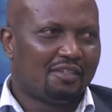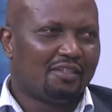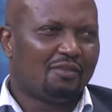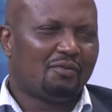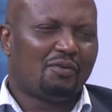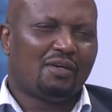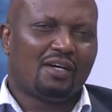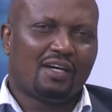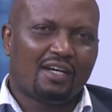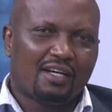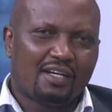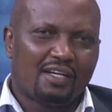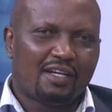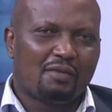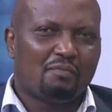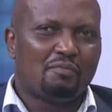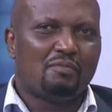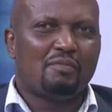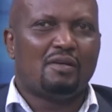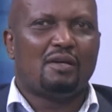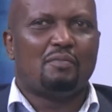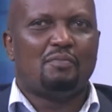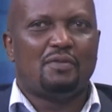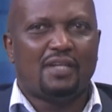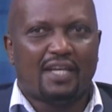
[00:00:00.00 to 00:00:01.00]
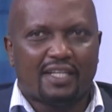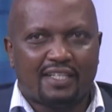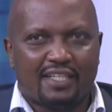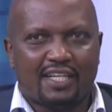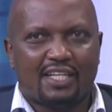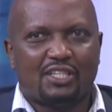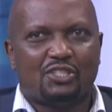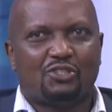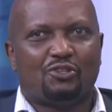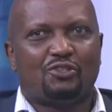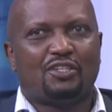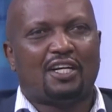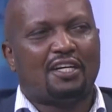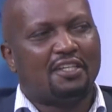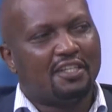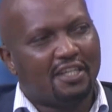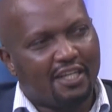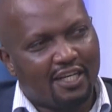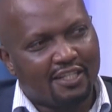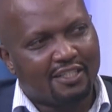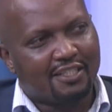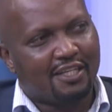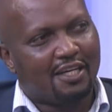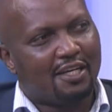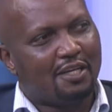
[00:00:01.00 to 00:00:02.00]
Well, maybe attention and
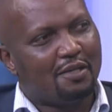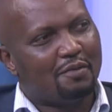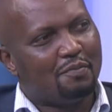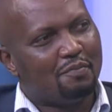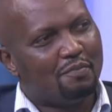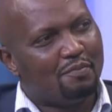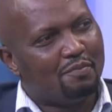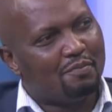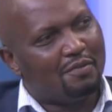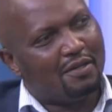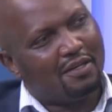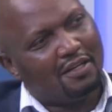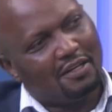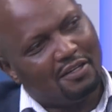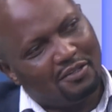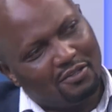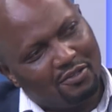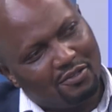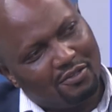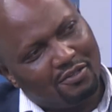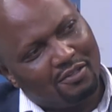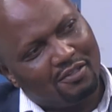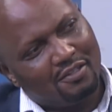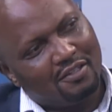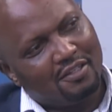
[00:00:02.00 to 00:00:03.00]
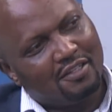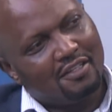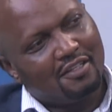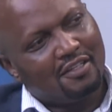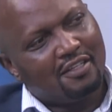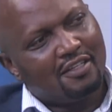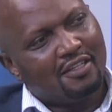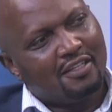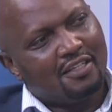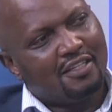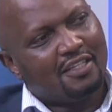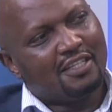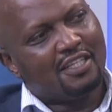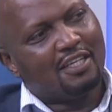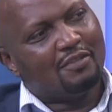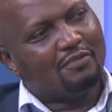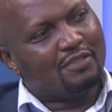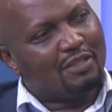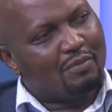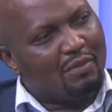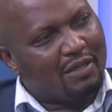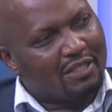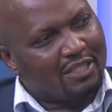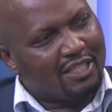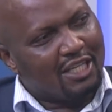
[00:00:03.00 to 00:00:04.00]
airtime, you know, gives
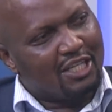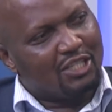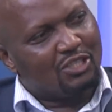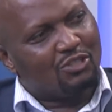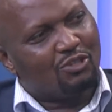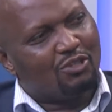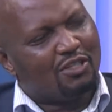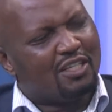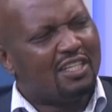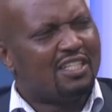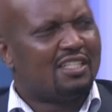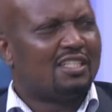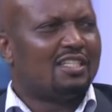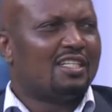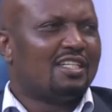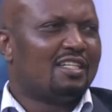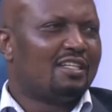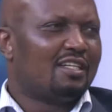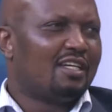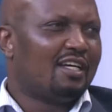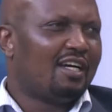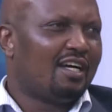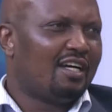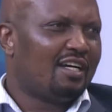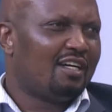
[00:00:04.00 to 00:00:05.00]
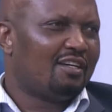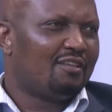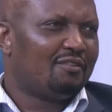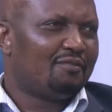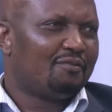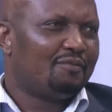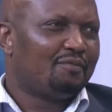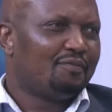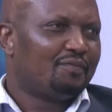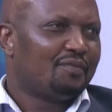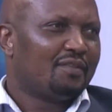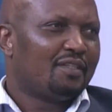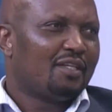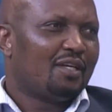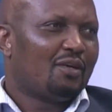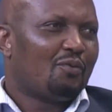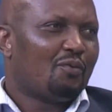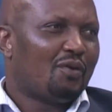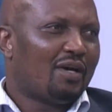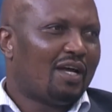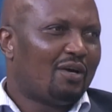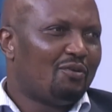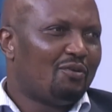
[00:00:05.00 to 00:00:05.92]
them attention. Yeah? Well,